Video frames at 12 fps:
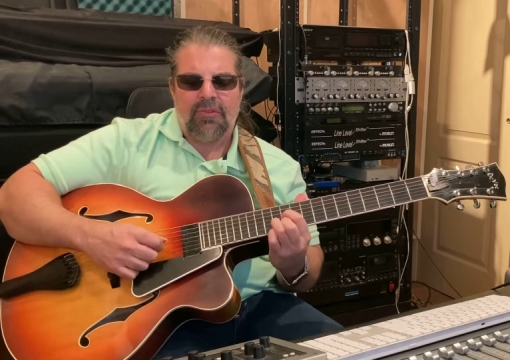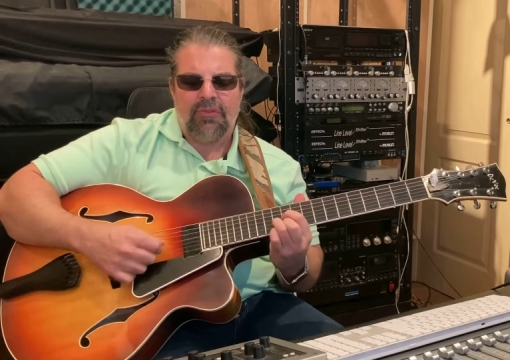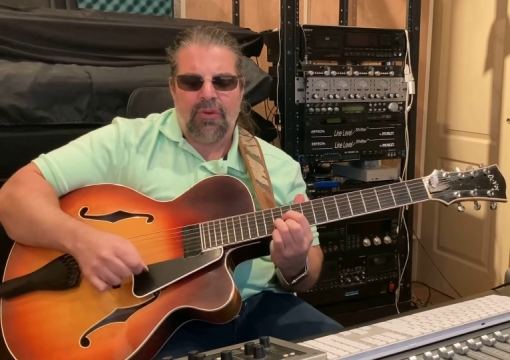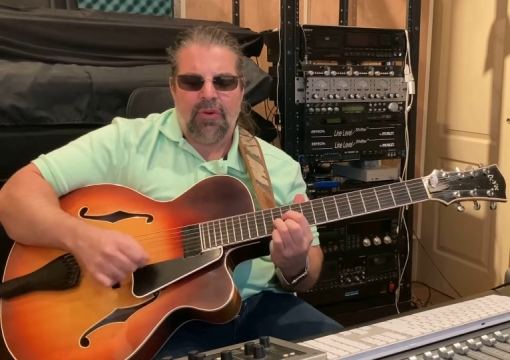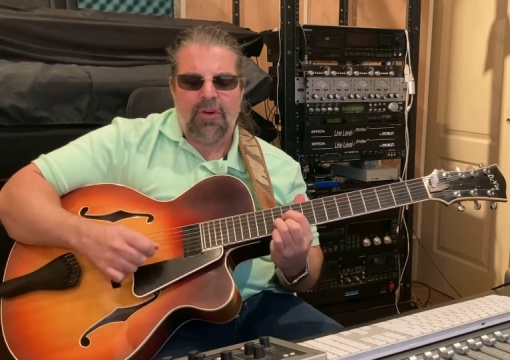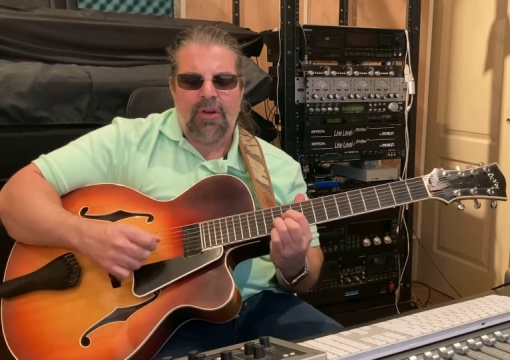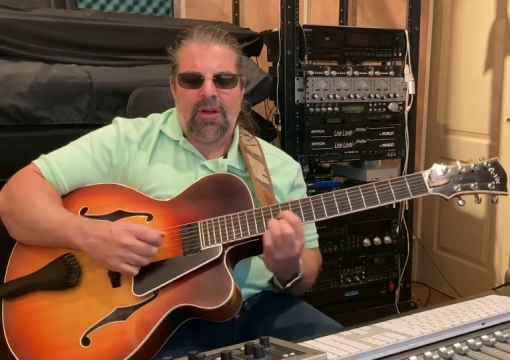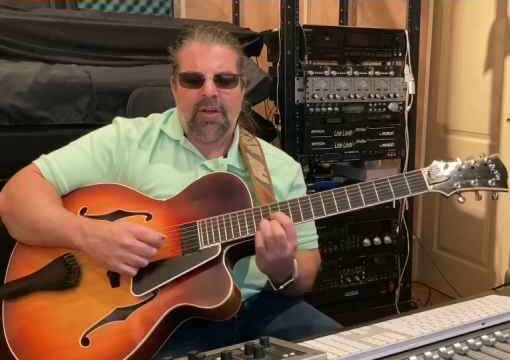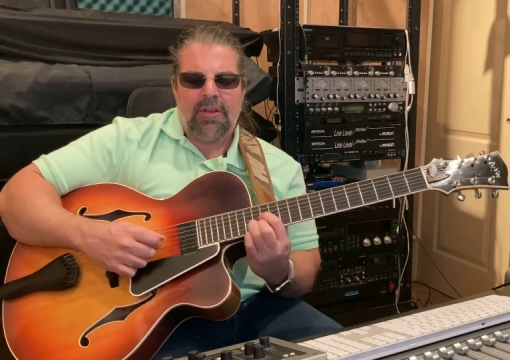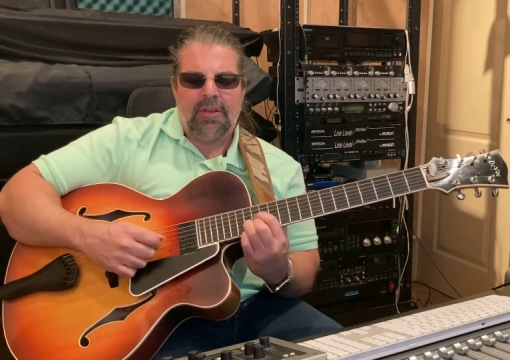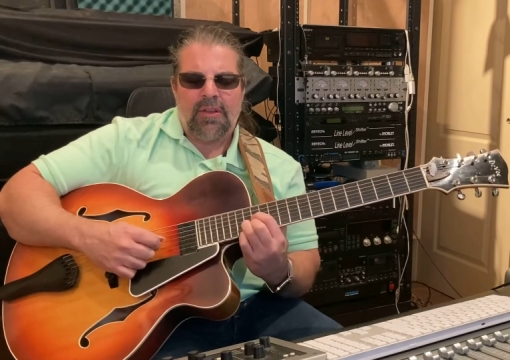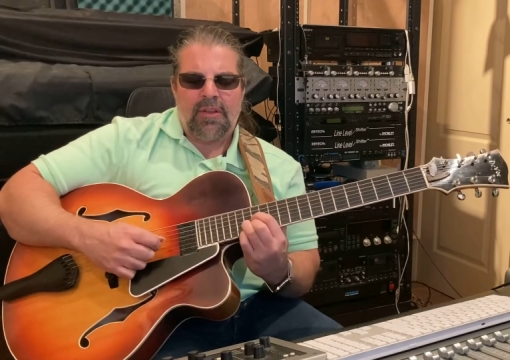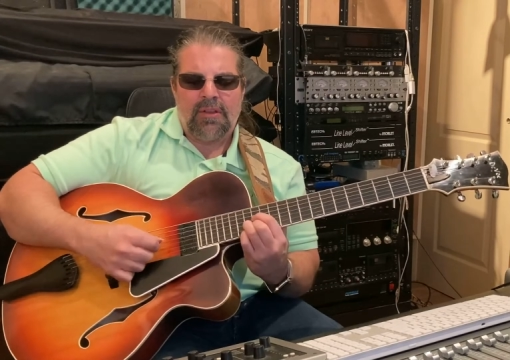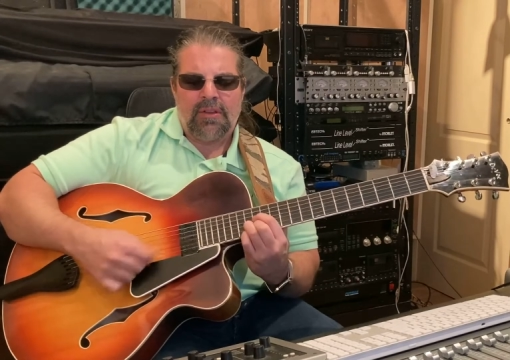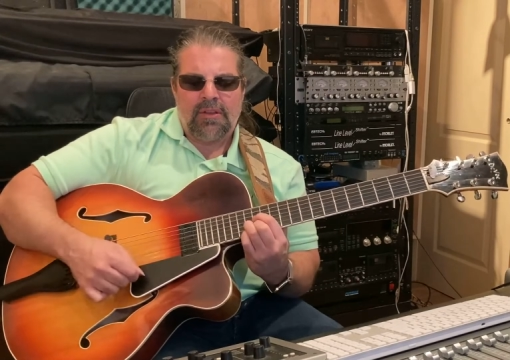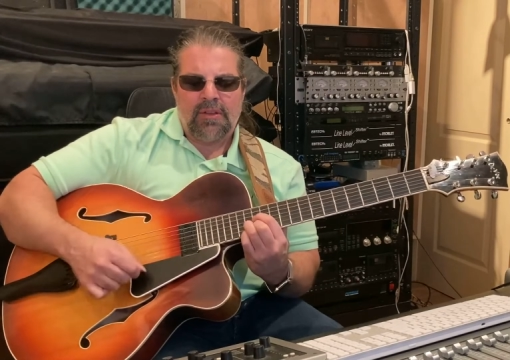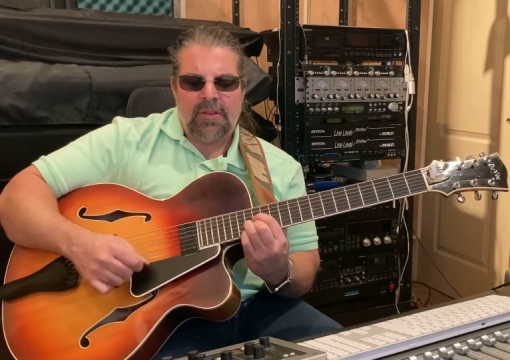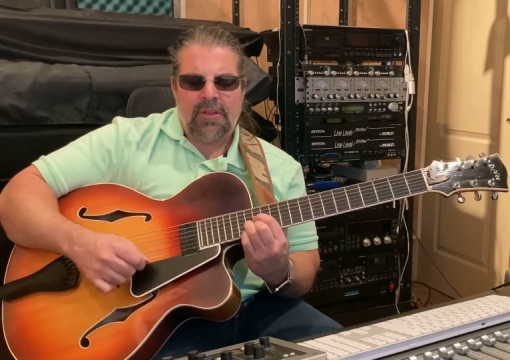4,
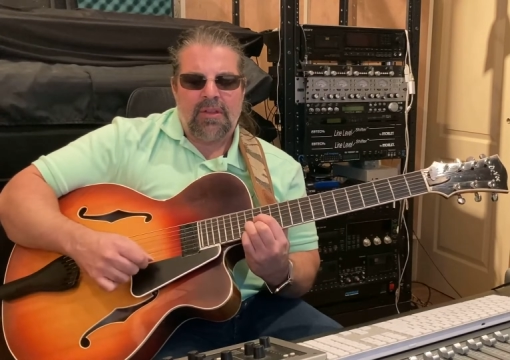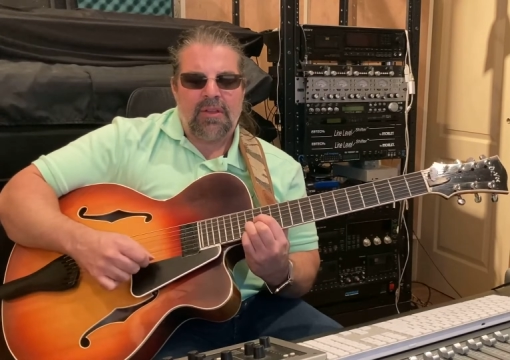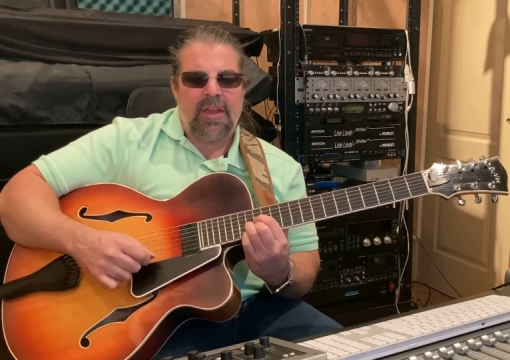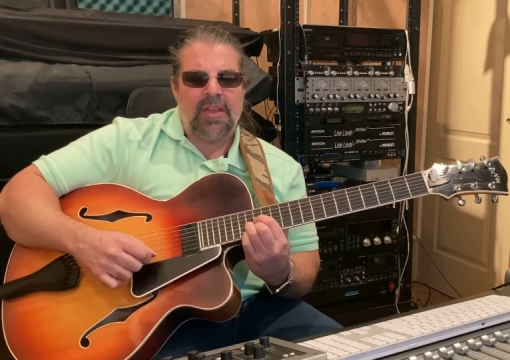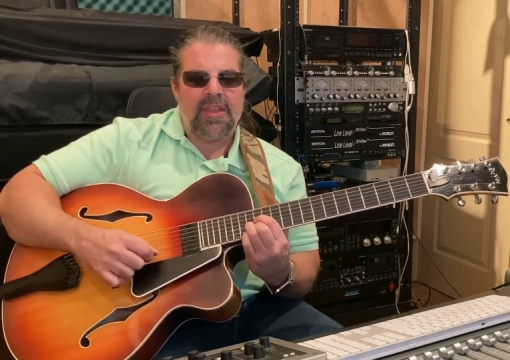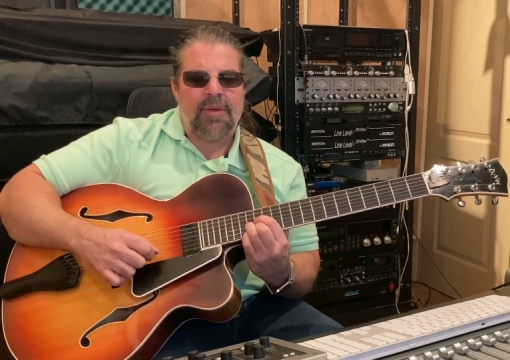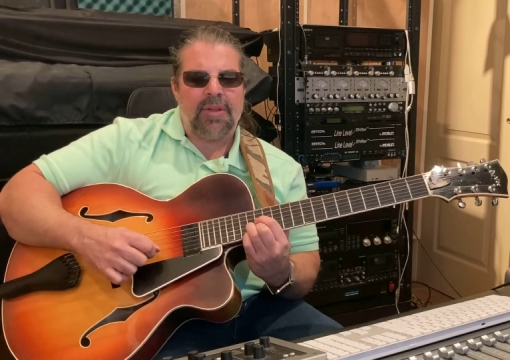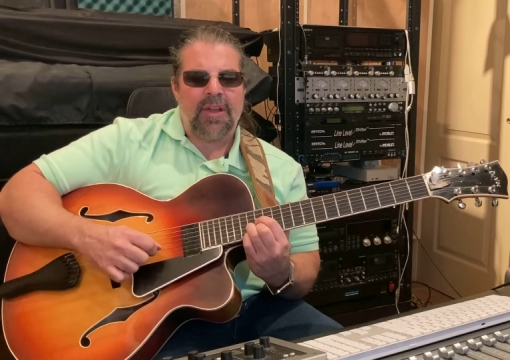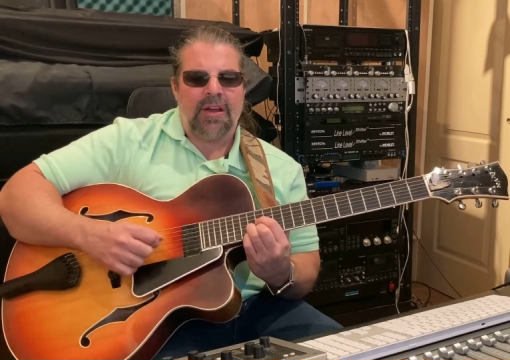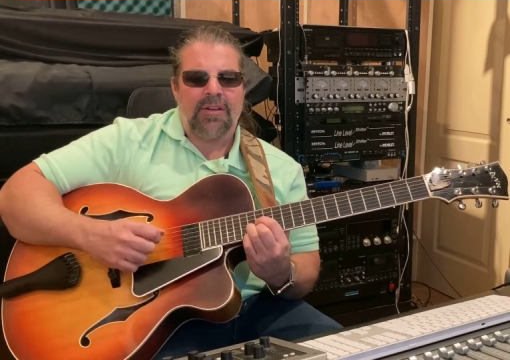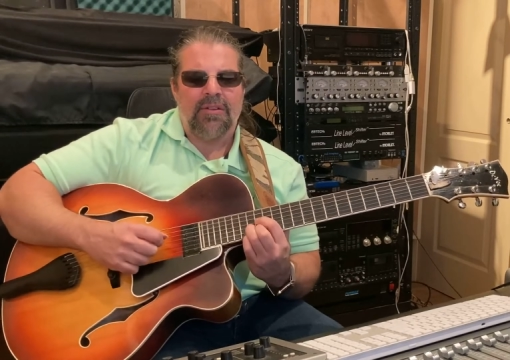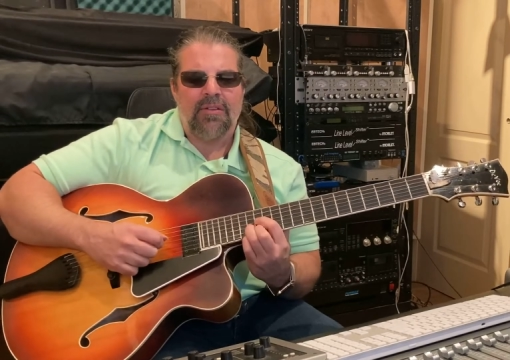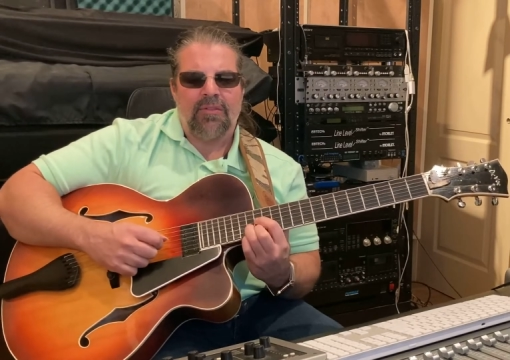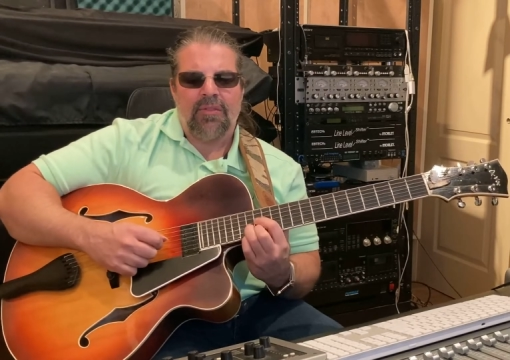and there we go.